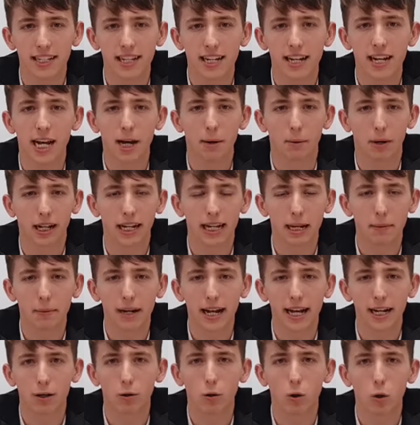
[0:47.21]
it will
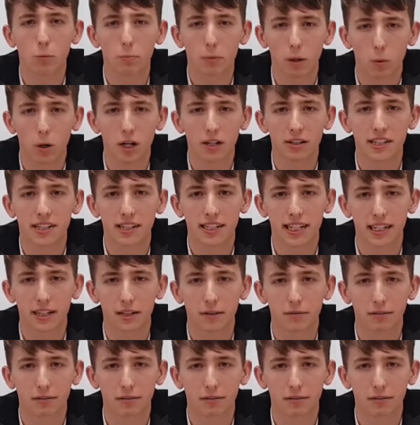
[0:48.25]
eliminate all but one single